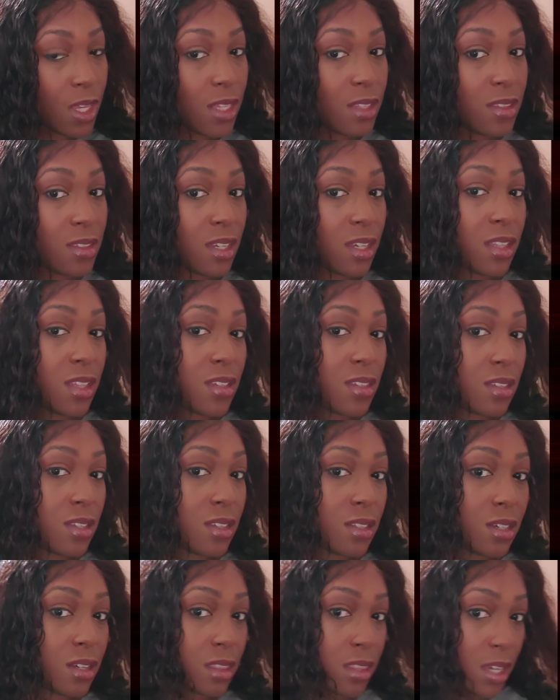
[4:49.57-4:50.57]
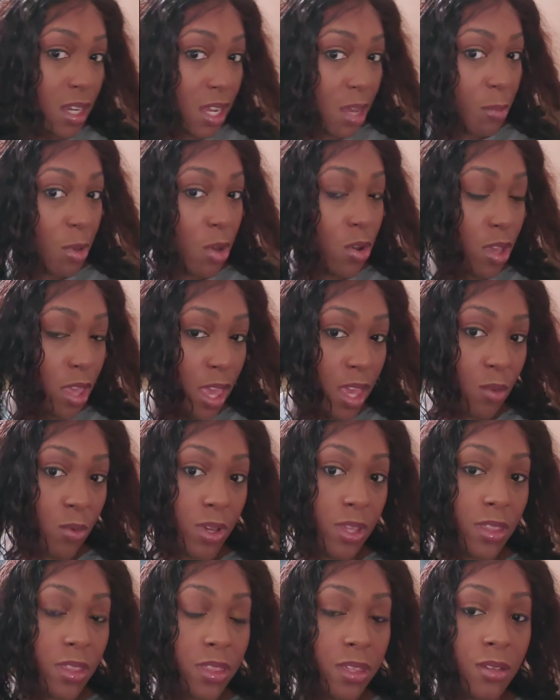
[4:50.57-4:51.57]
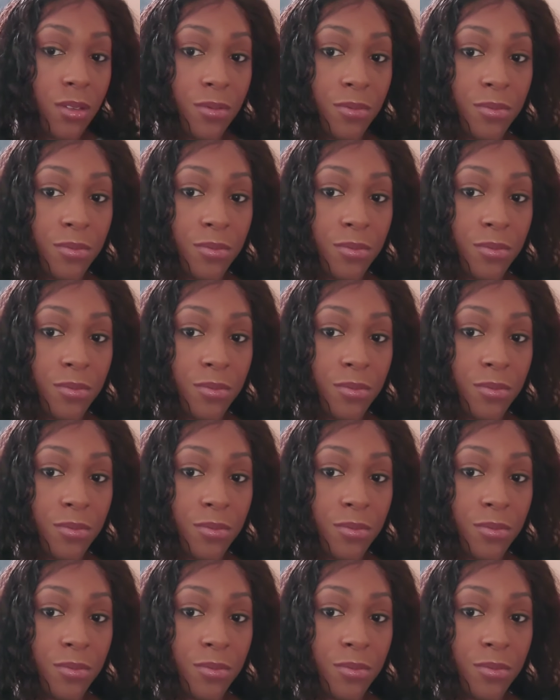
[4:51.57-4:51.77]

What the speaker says: until it's a look that I'm okay with.